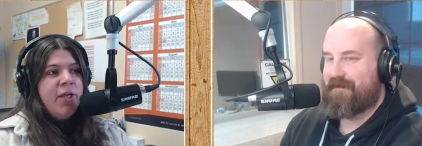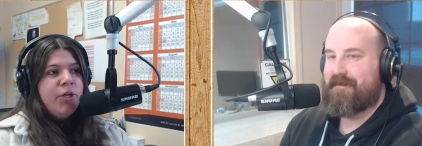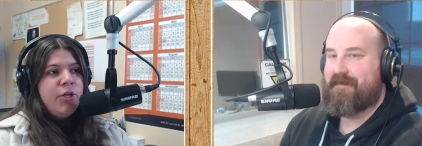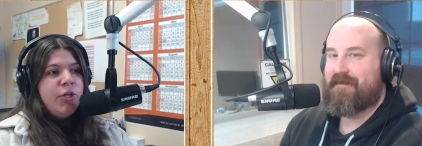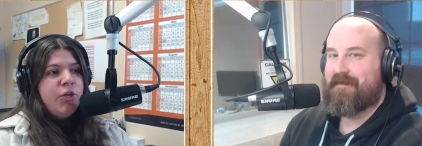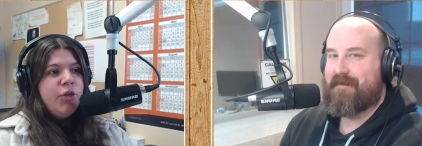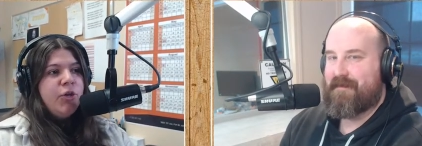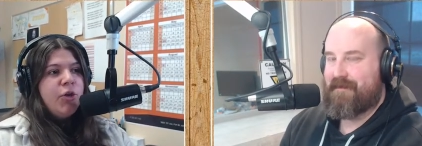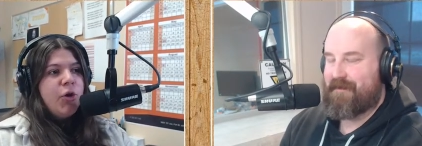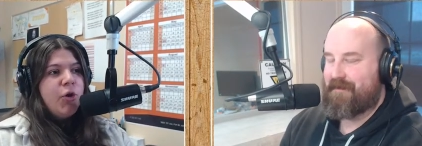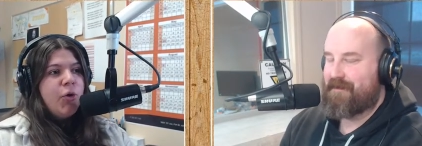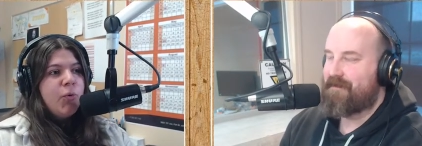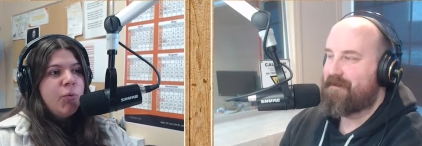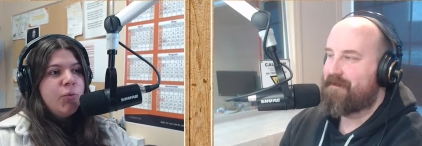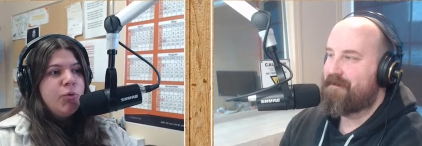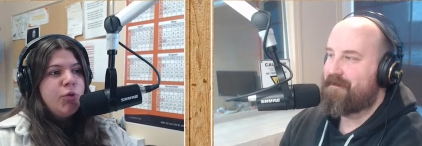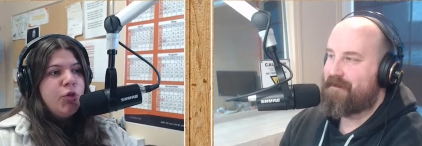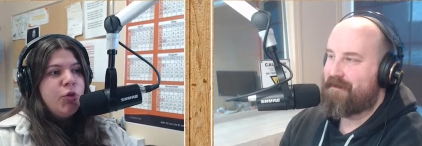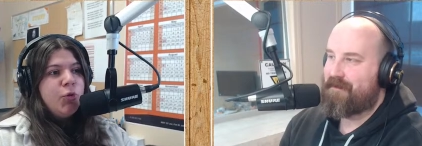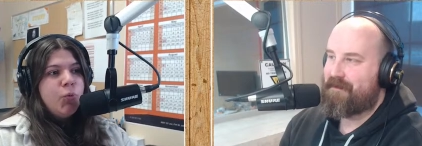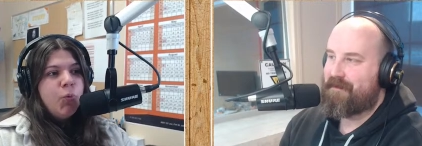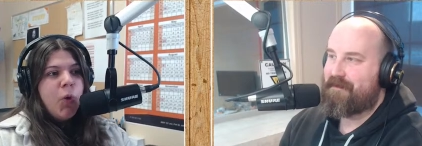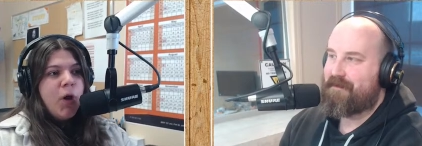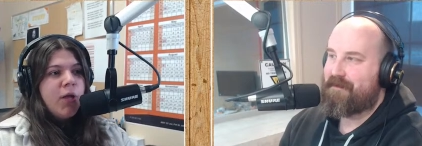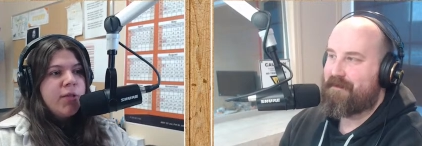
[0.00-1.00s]
Speaker 1: you know,
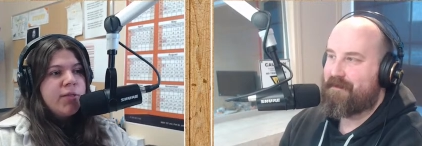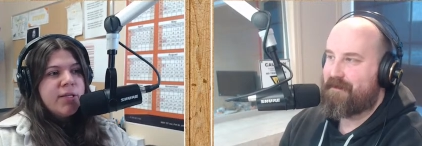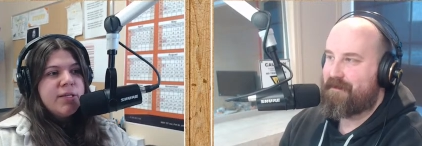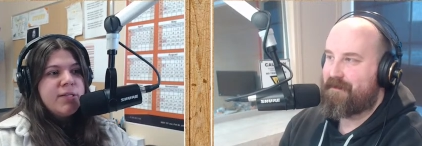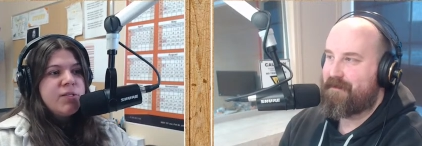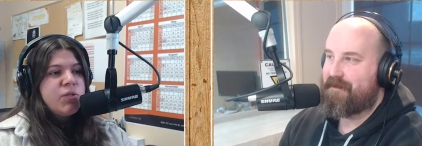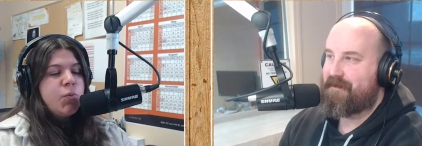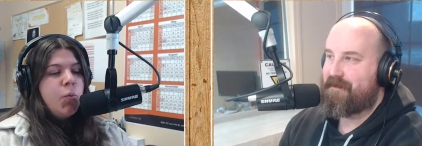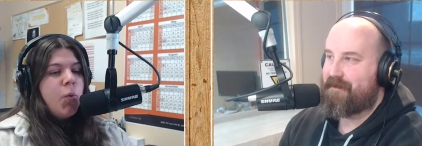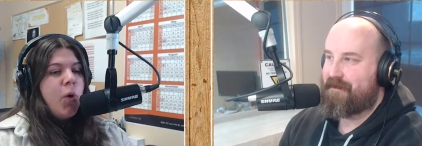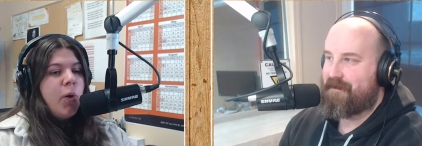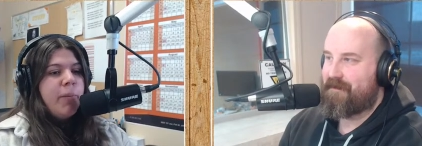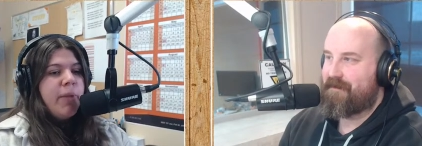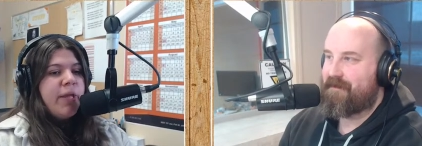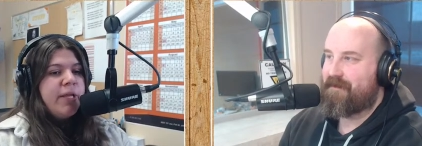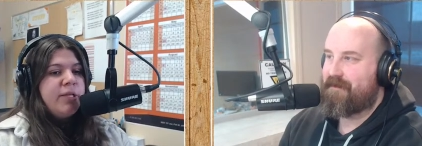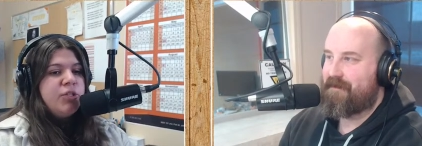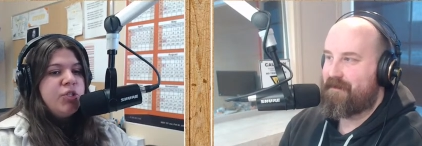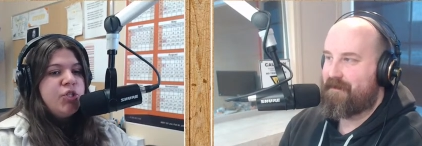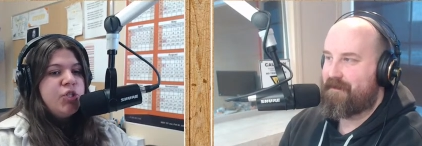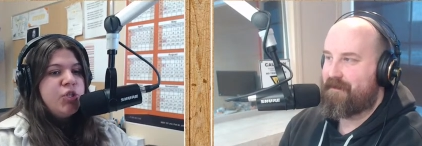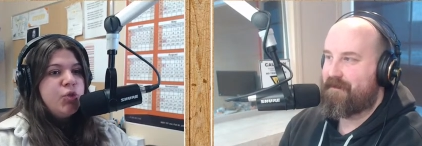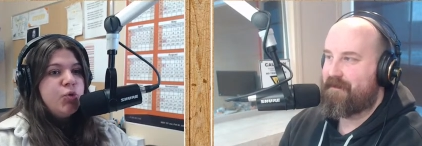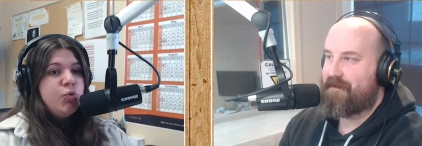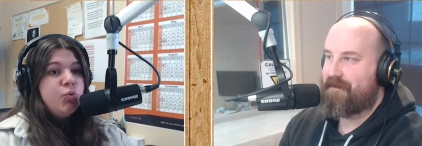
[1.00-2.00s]
you want this woman
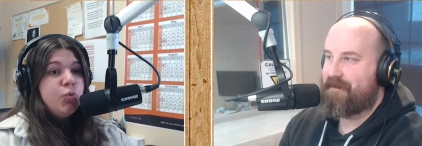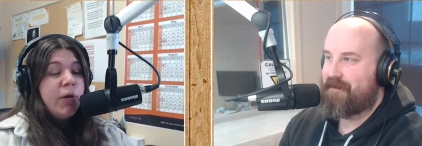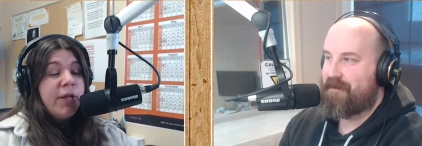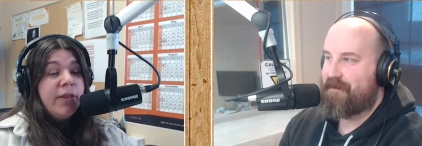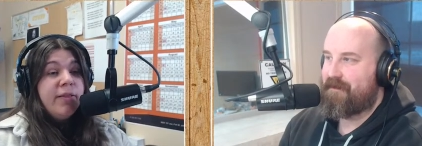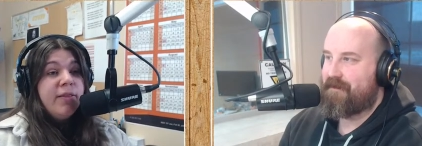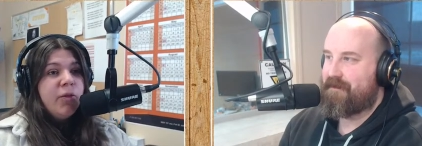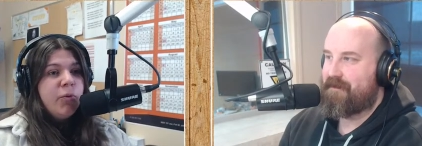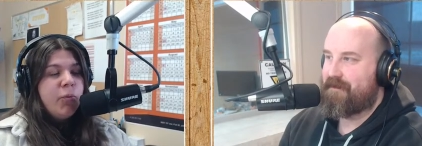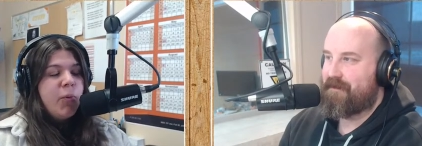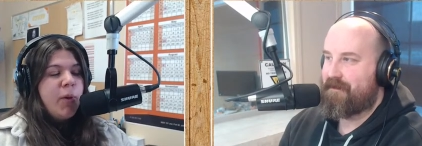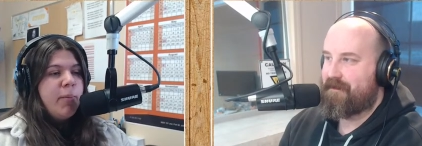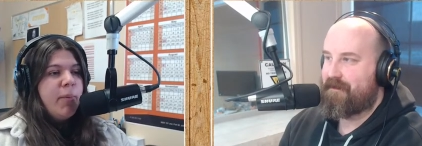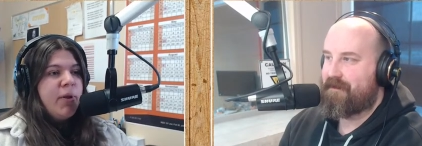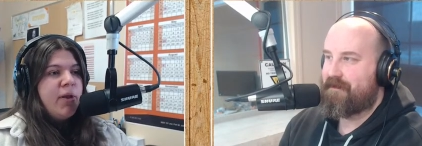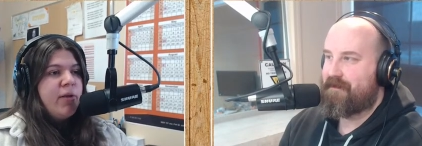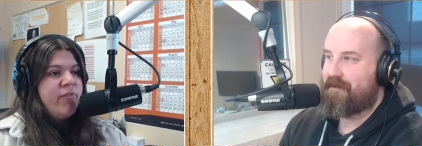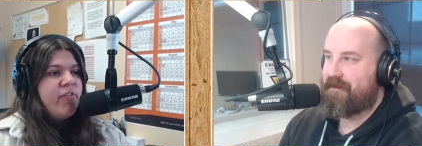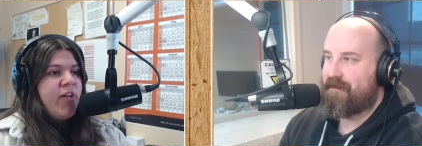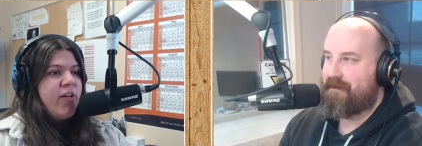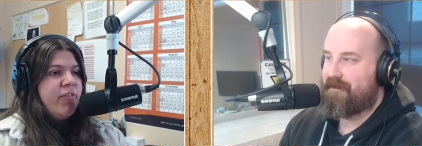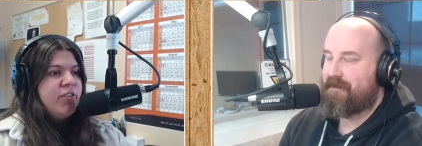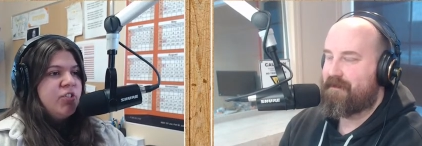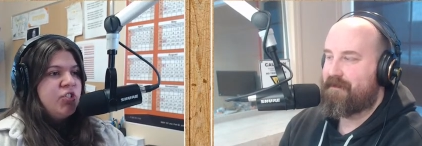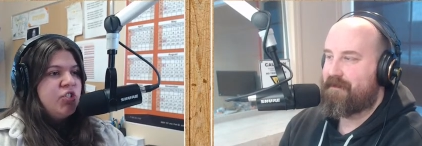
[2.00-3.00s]
to win the Women
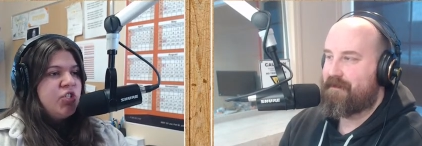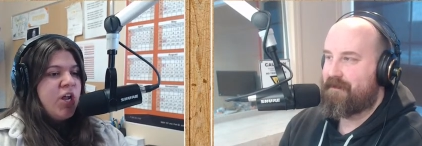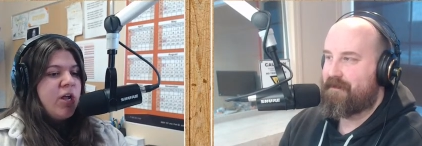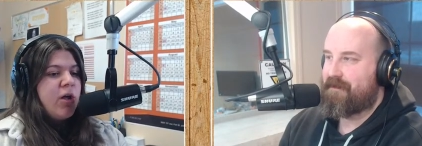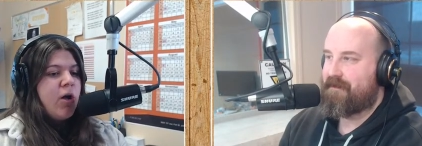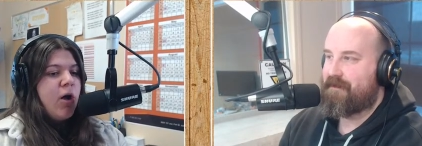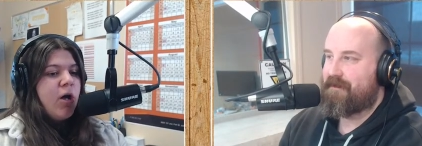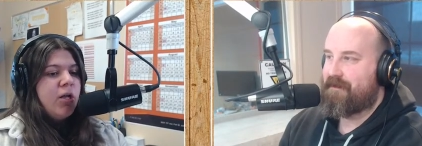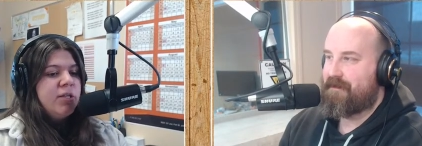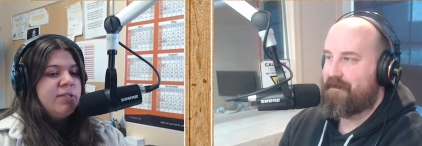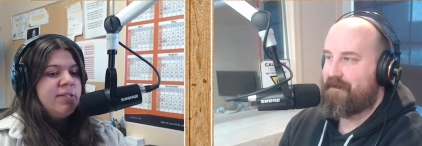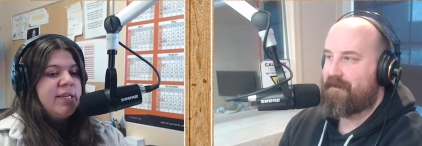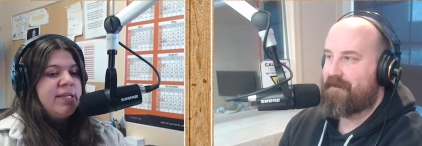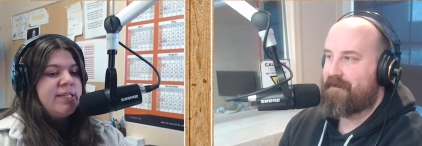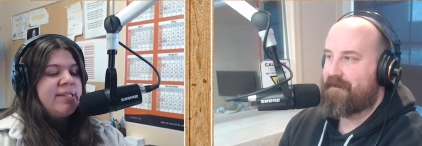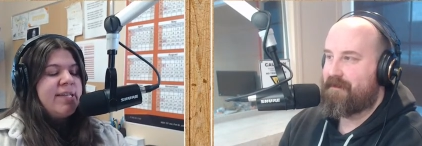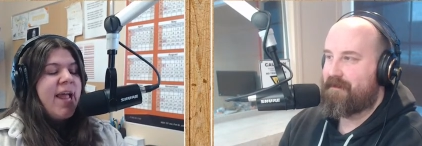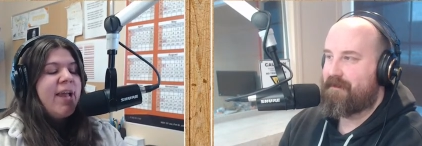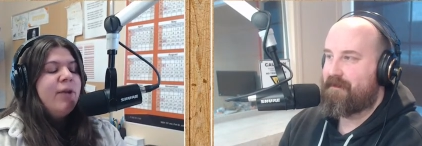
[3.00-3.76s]
of FSJ contest.